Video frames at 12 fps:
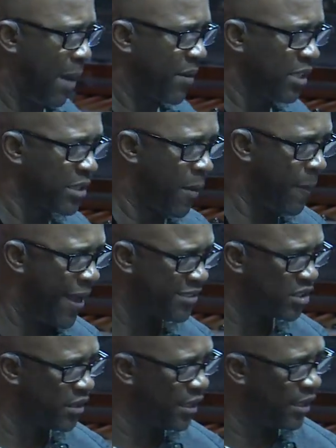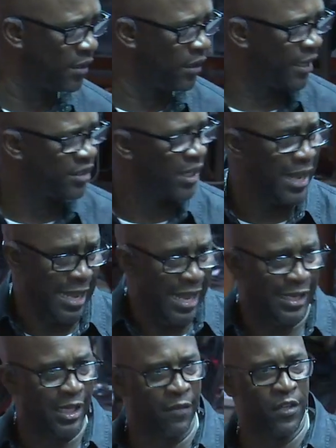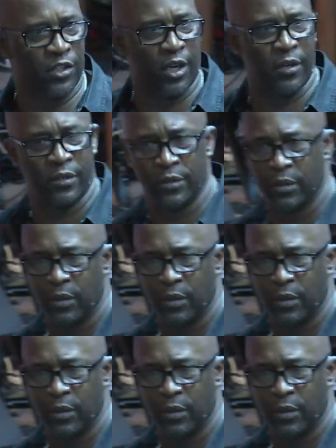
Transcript: Not because I'm a pastor again, Leslie. I love the church.